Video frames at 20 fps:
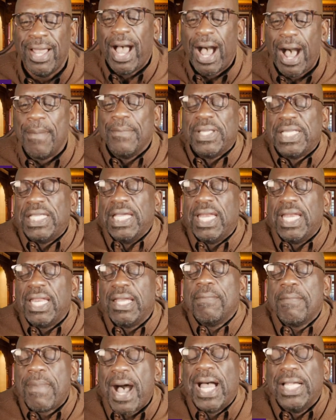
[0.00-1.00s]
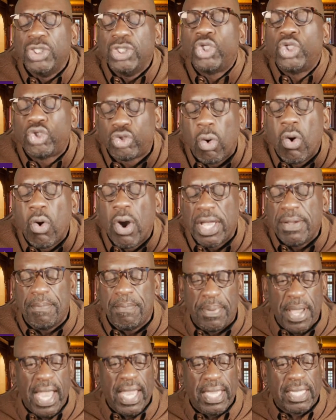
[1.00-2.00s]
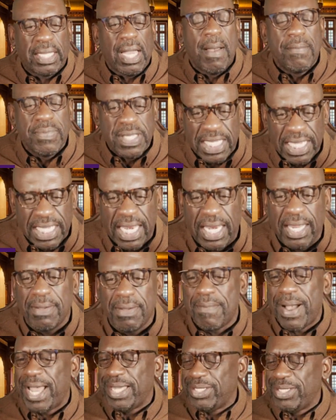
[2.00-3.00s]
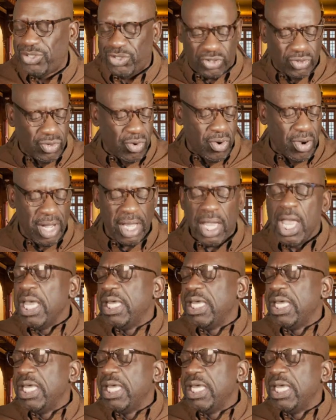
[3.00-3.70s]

I'm getting my joy back. I'm getting my joy.